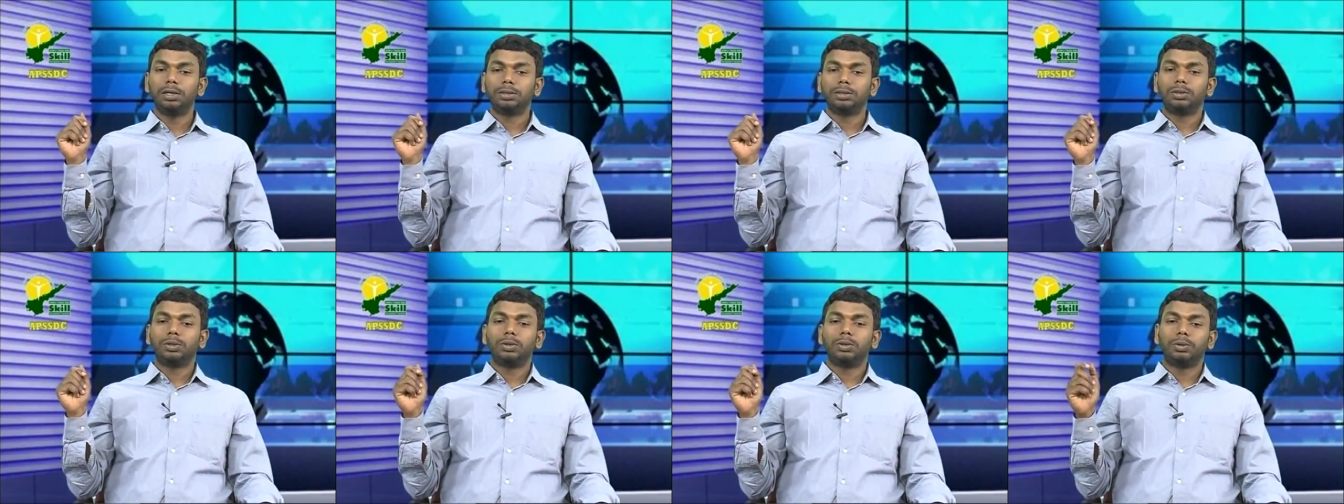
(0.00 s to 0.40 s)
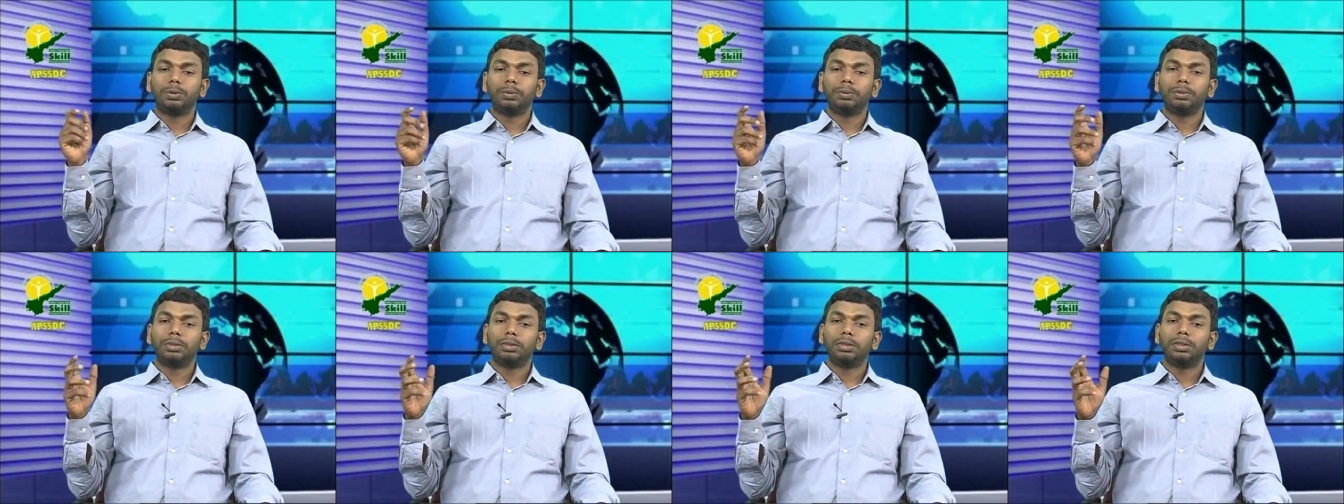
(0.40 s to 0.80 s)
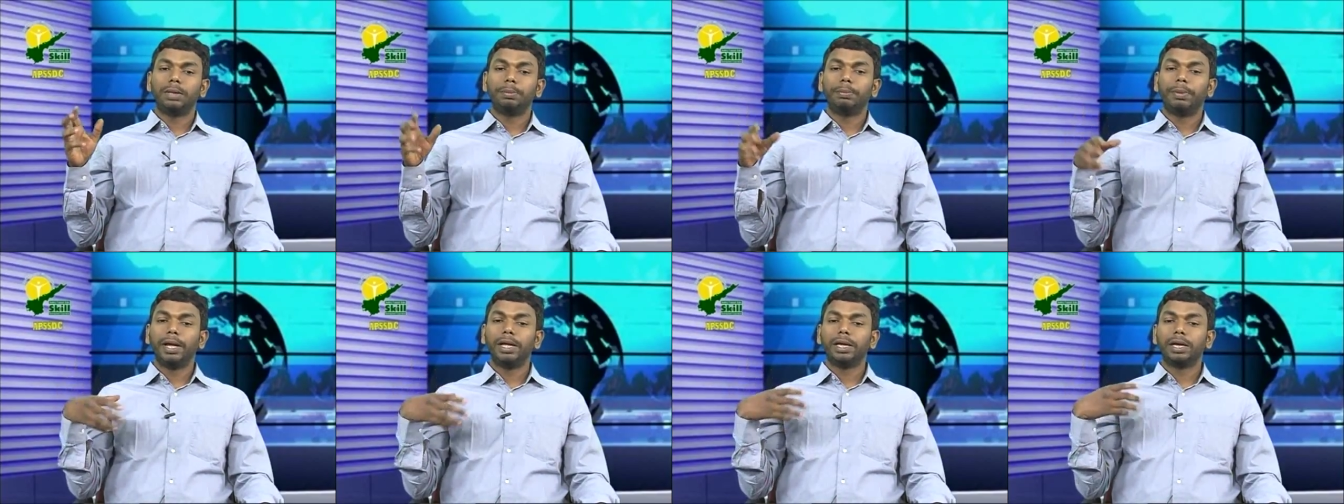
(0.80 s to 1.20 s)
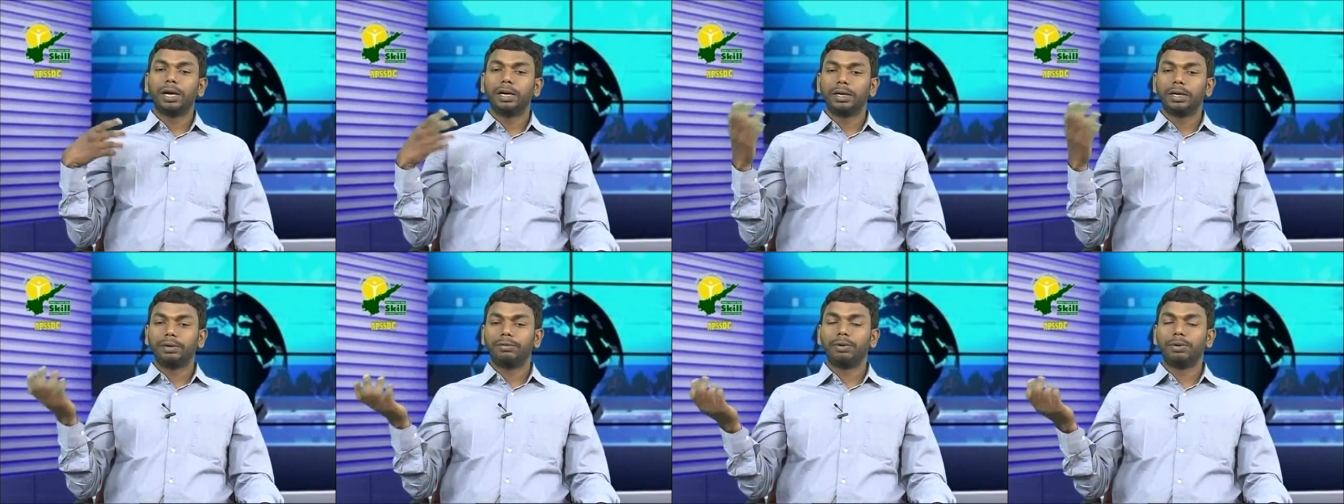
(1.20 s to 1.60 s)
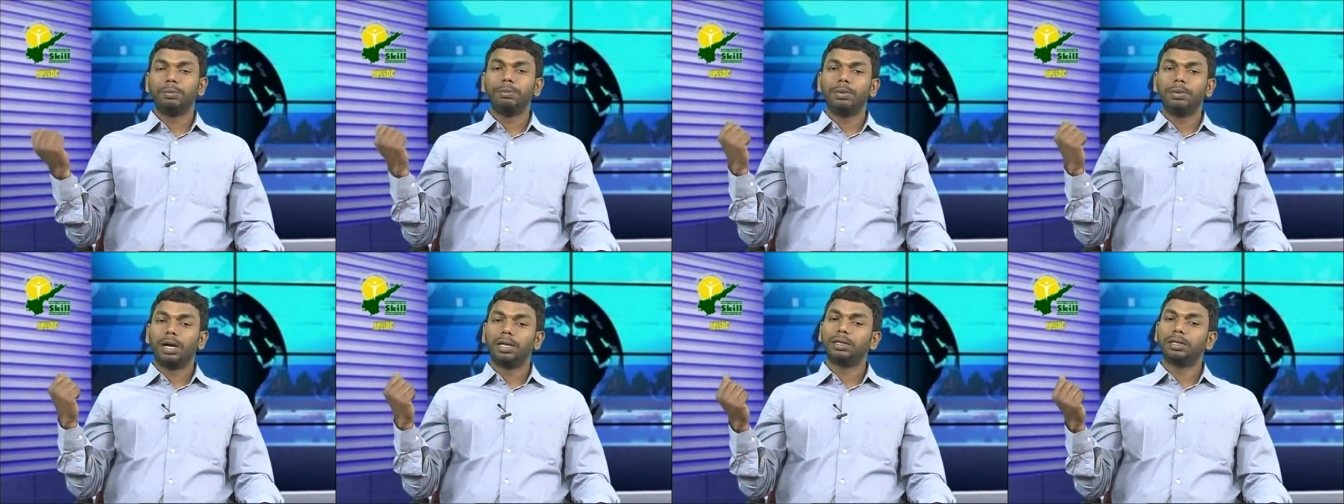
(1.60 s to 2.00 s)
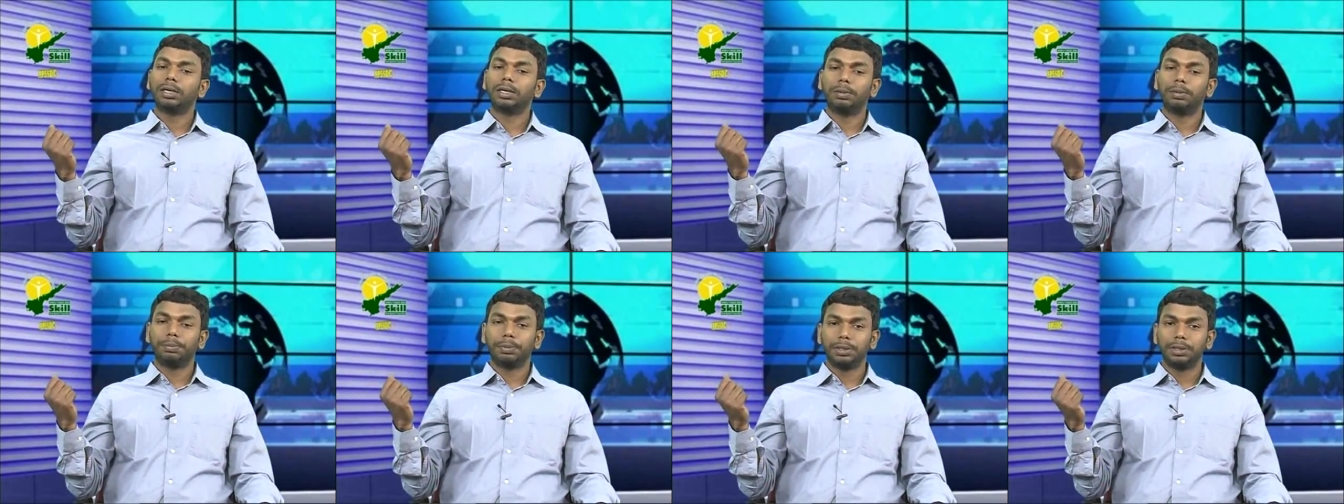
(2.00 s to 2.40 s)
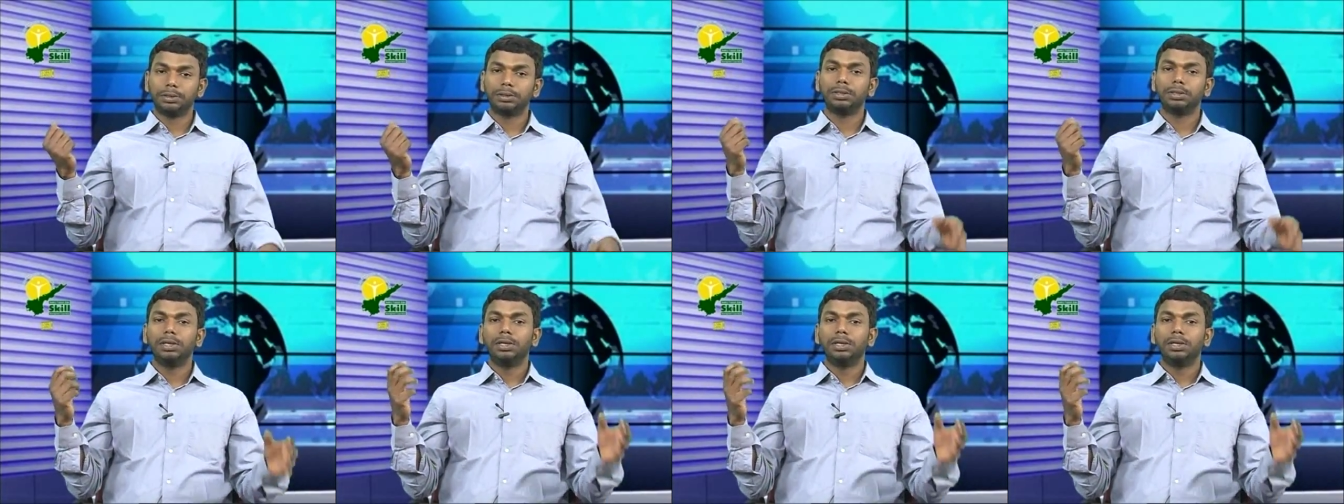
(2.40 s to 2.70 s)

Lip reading: So they buy content from other companies.